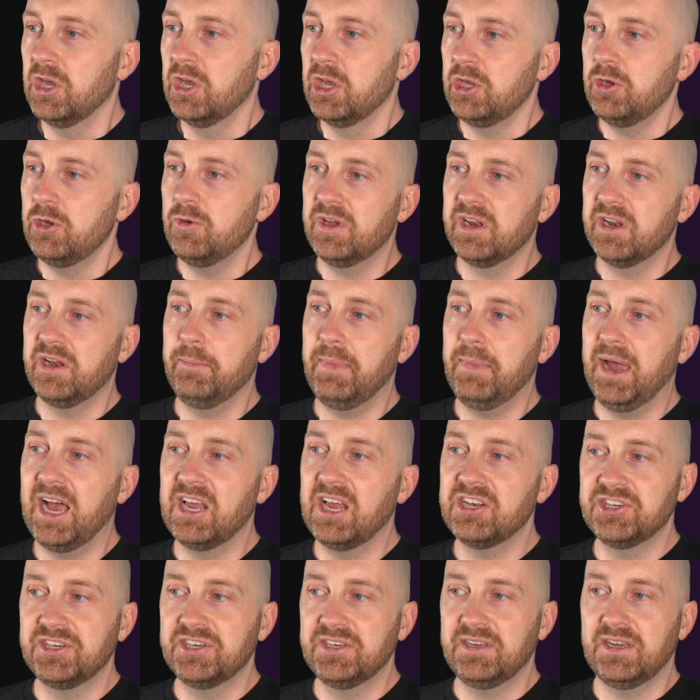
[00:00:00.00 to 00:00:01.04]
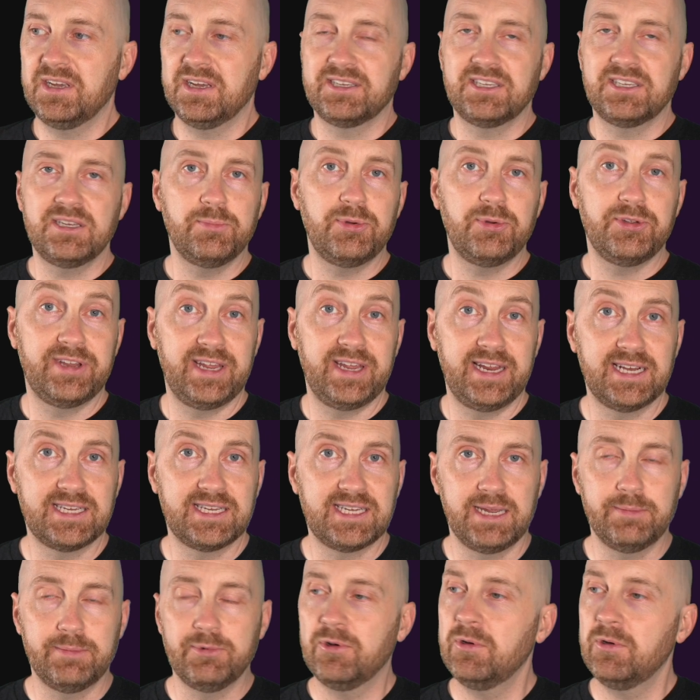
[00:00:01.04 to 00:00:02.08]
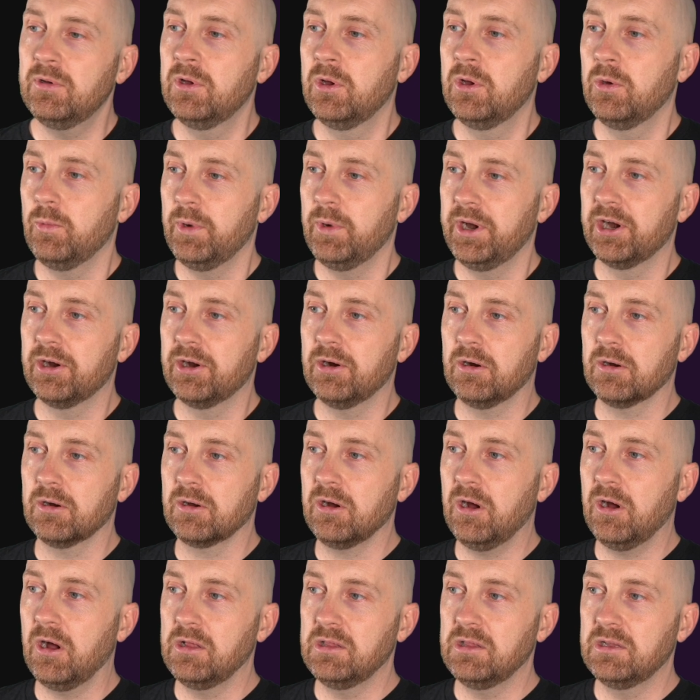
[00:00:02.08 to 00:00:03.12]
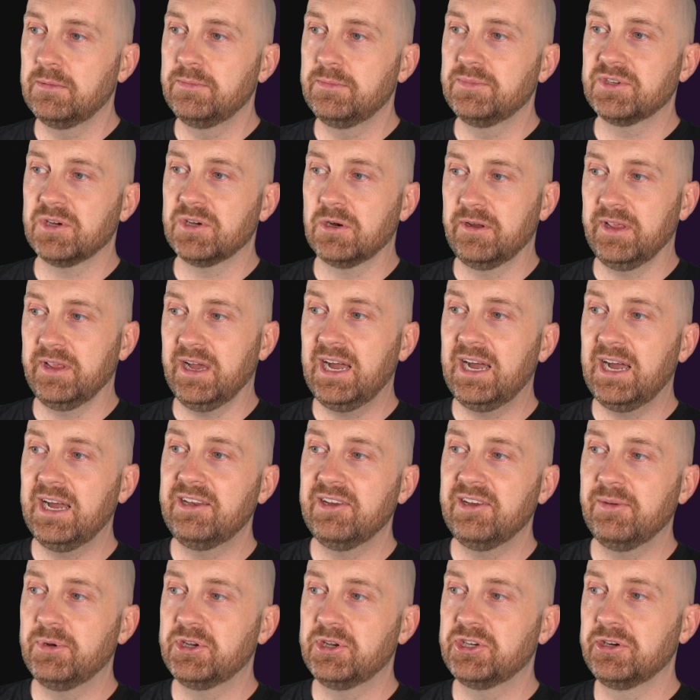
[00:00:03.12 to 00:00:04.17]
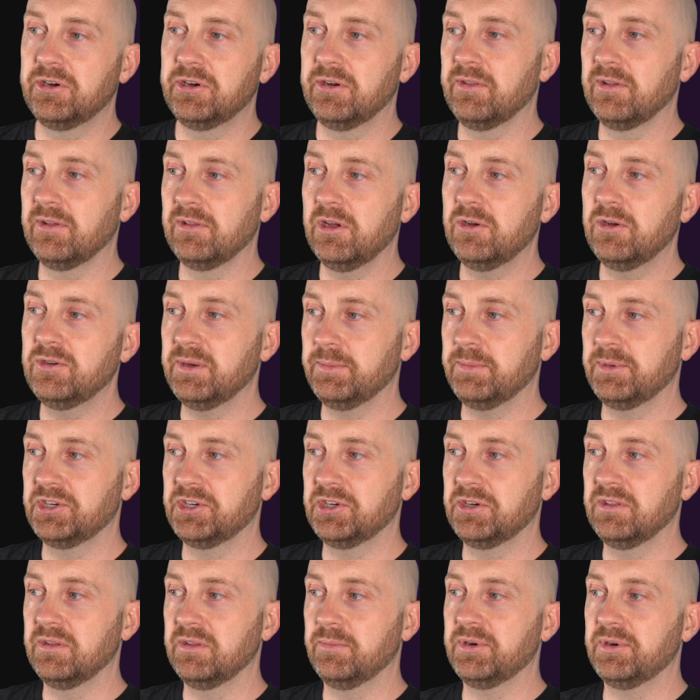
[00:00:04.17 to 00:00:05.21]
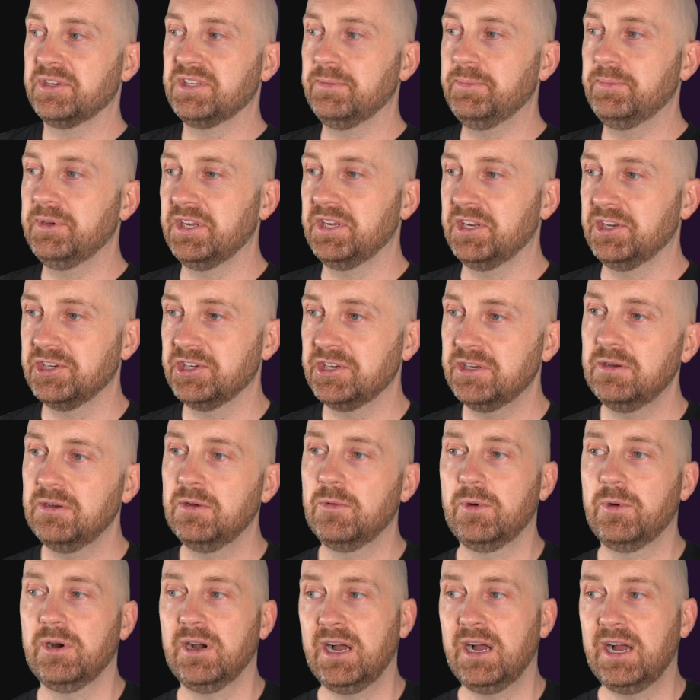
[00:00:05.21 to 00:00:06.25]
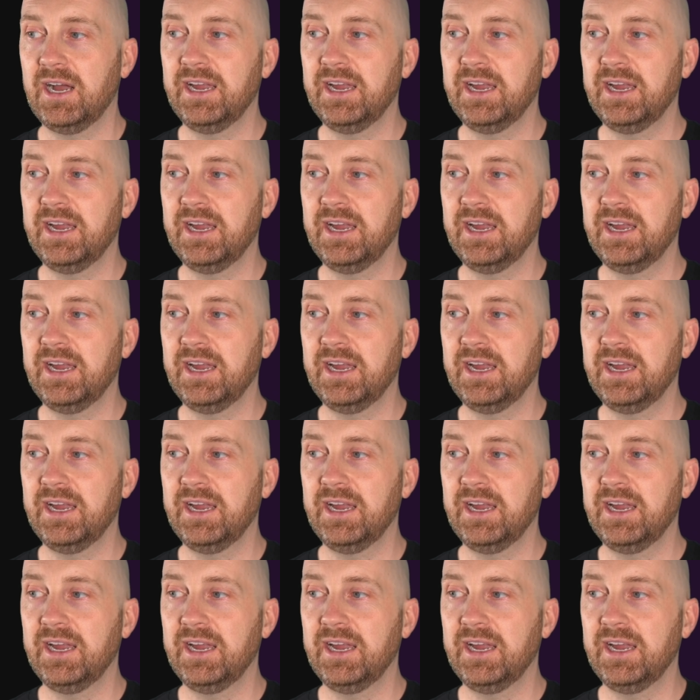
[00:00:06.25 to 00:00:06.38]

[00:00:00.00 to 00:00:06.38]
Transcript: You can imagine a simple data table where our columns are the high temperature, the low temperature, and the precipitation, where high